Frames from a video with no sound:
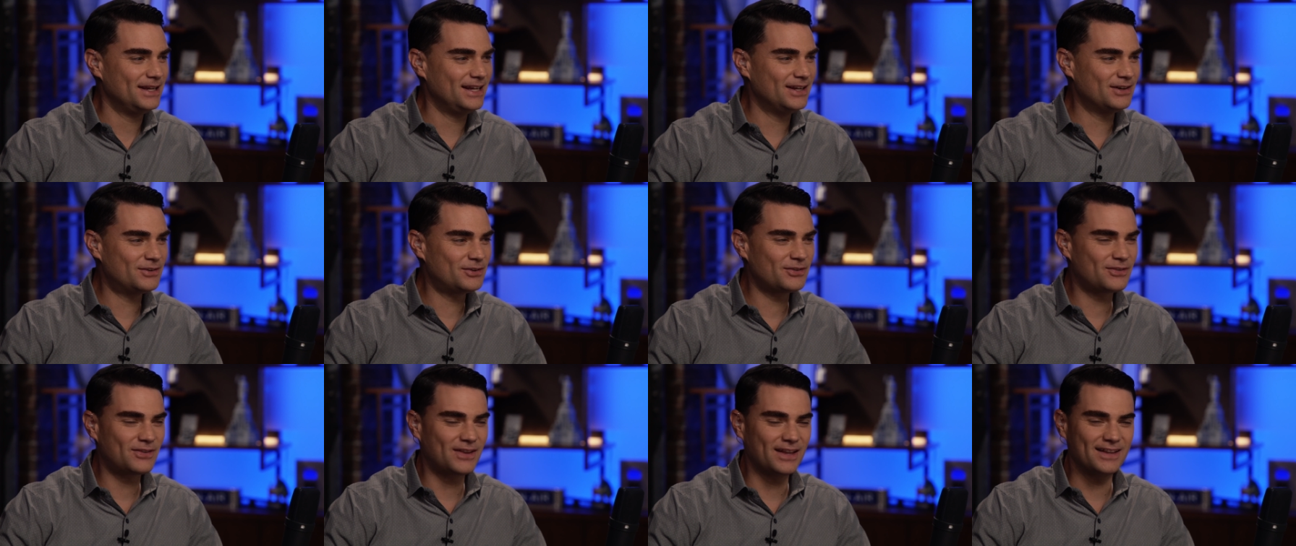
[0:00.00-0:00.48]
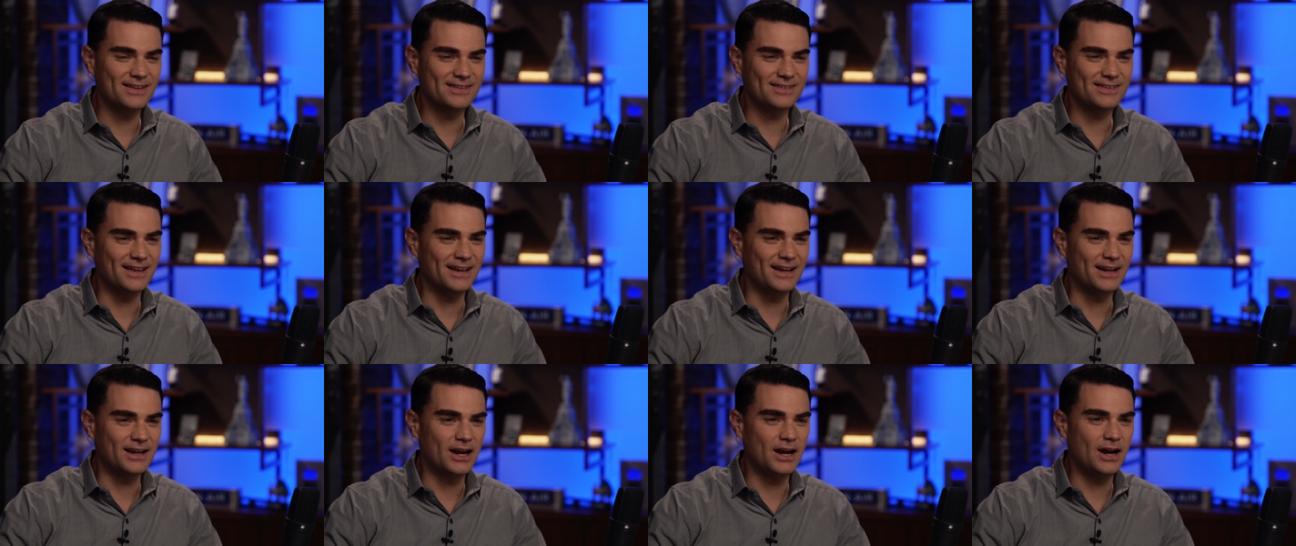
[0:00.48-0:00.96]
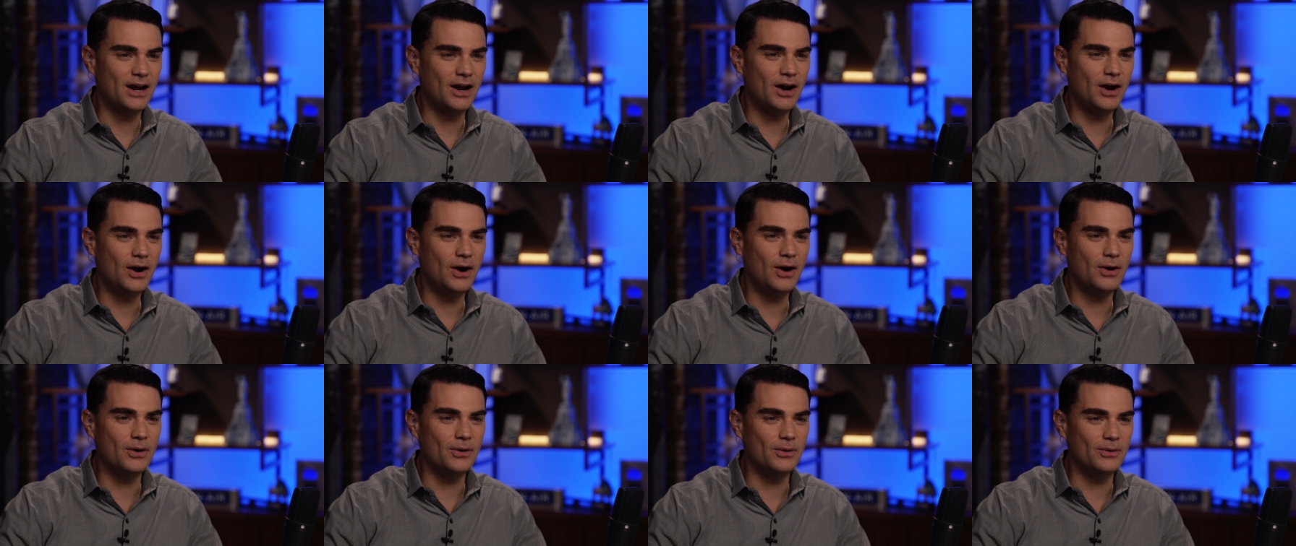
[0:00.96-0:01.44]
Interesting is like,
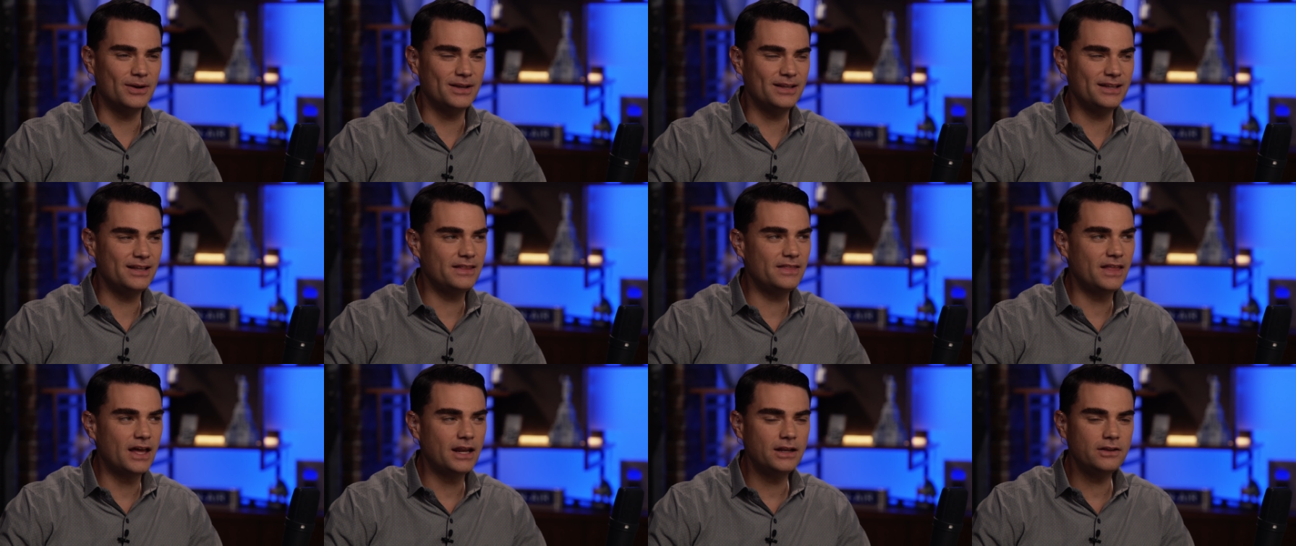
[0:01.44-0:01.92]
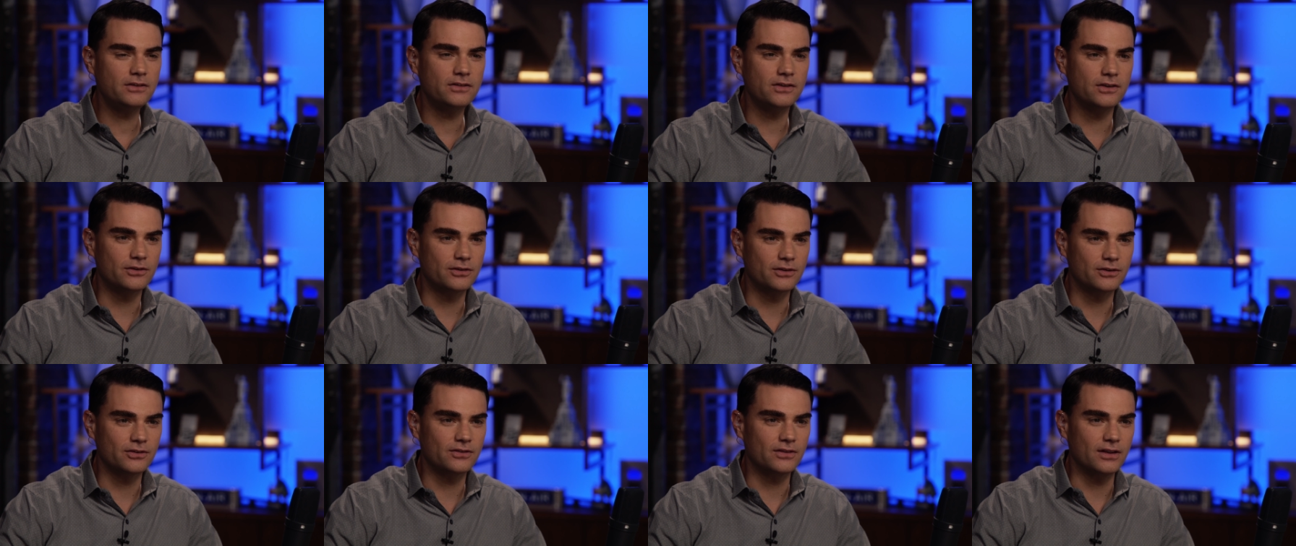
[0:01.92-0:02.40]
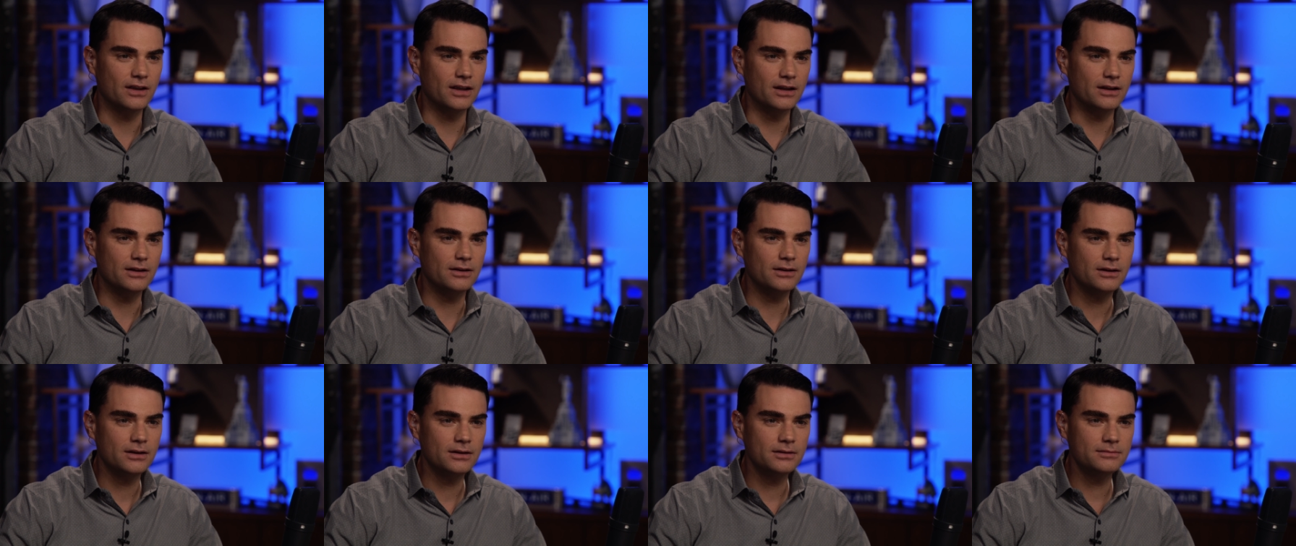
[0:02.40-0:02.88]
oh, it, that is
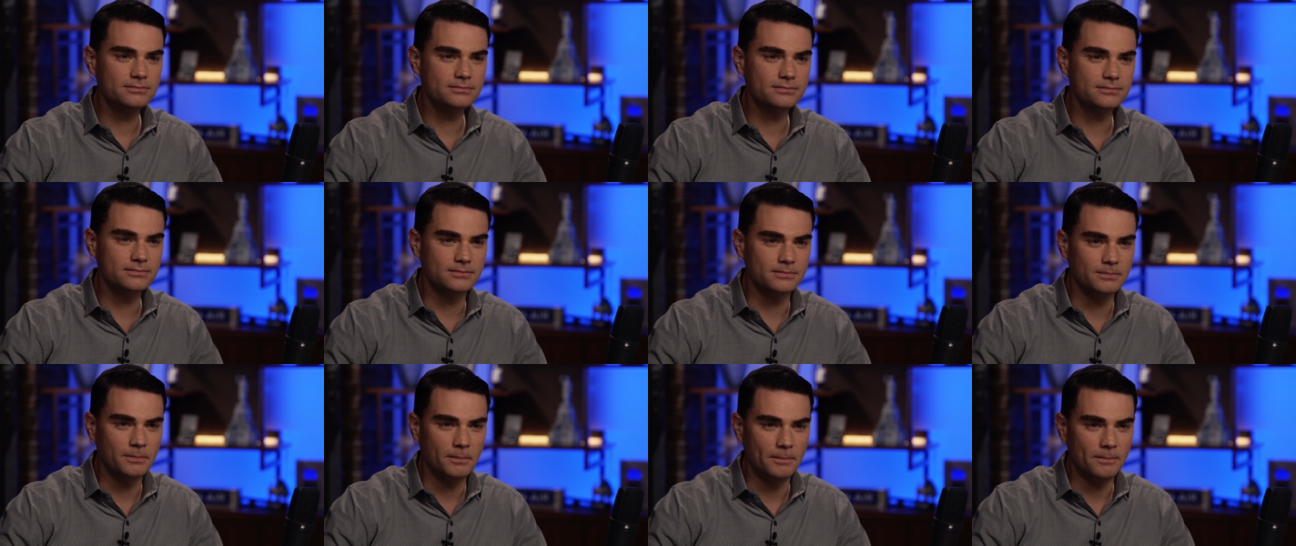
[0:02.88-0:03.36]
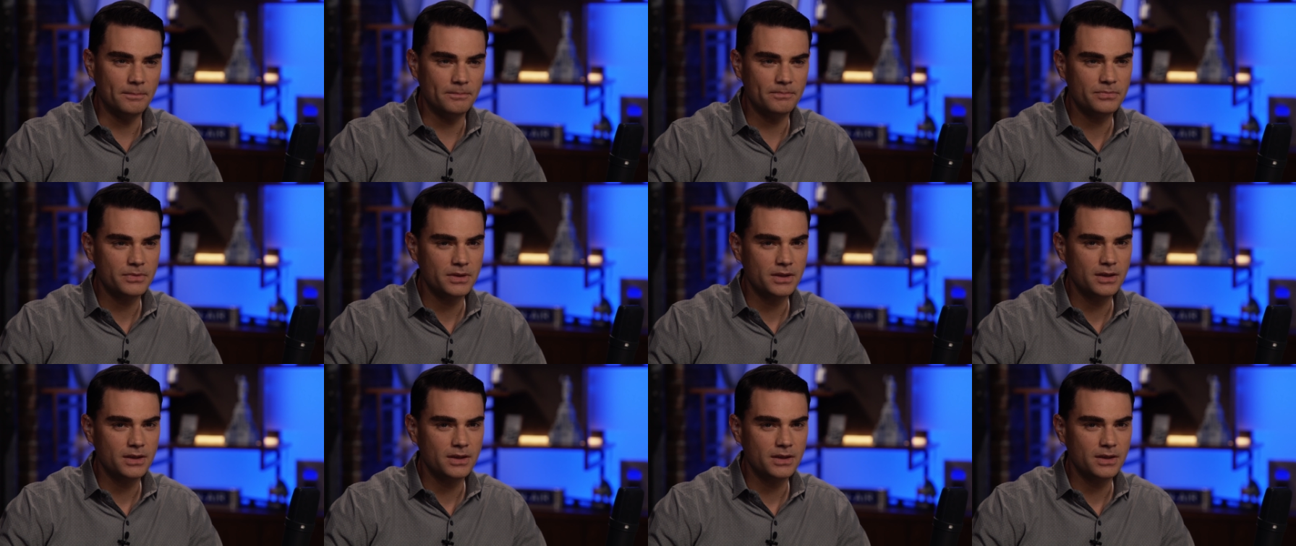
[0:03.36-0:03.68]
interesting. Hmm.